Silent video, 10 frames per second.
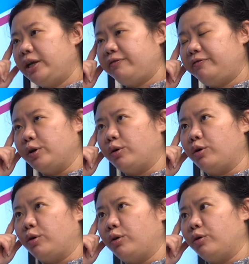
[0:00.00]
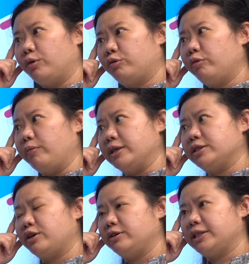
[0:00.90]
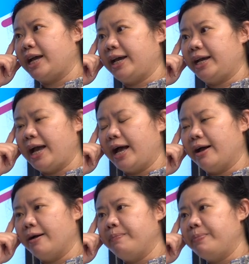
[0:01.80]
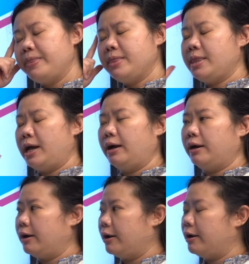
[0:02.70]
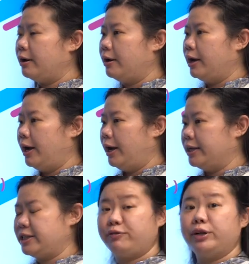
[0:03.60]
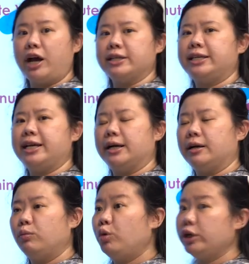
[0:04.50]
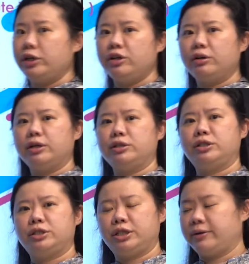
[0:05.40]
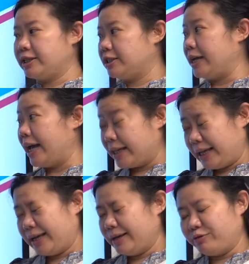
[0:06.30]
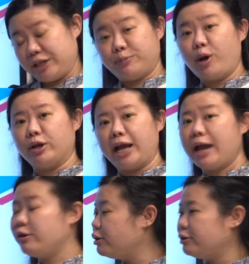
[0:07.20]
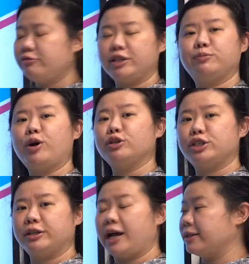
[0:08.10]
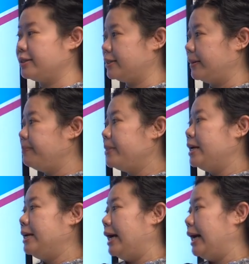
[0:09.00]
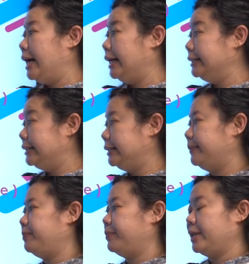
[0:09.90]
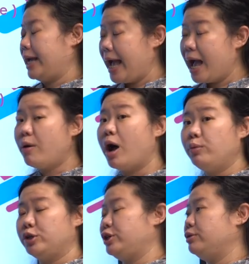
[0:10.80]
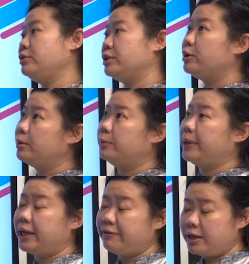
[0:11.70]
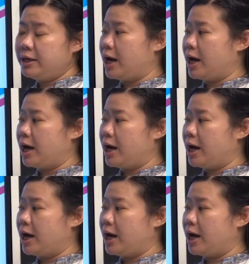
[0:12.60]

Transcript: if your group mate's going to say a different idea? What are you going to respond? How are you going to respond to that? And how I would use, you will be given